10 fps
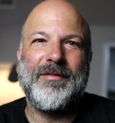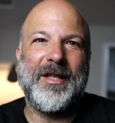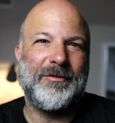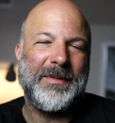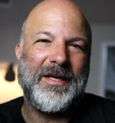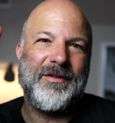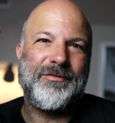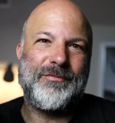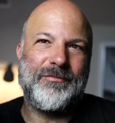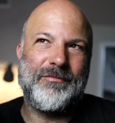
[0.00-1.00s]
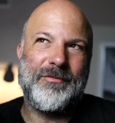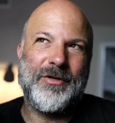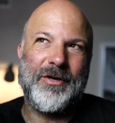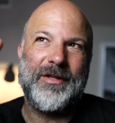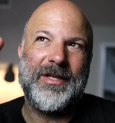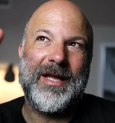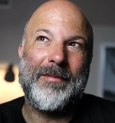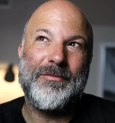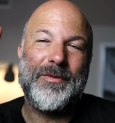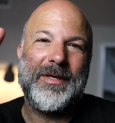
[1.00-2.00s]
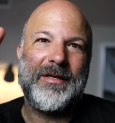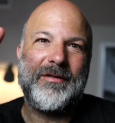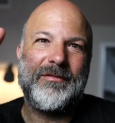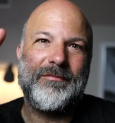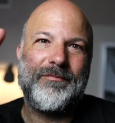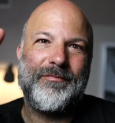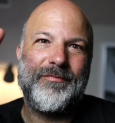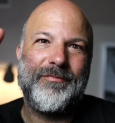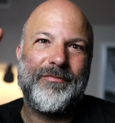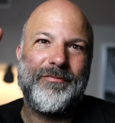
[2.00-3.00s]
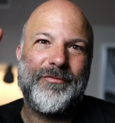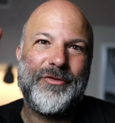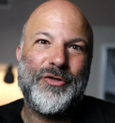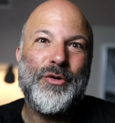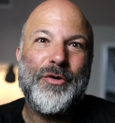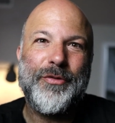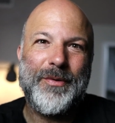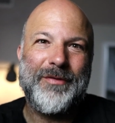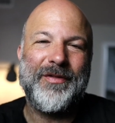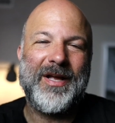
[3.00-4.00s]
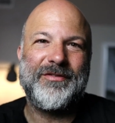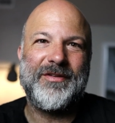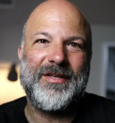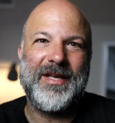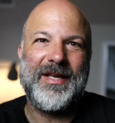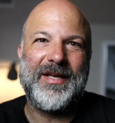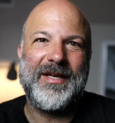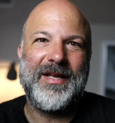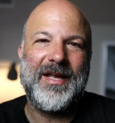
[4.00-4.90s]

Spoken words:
That's because currently I'm doing 2 to 3 flights a day,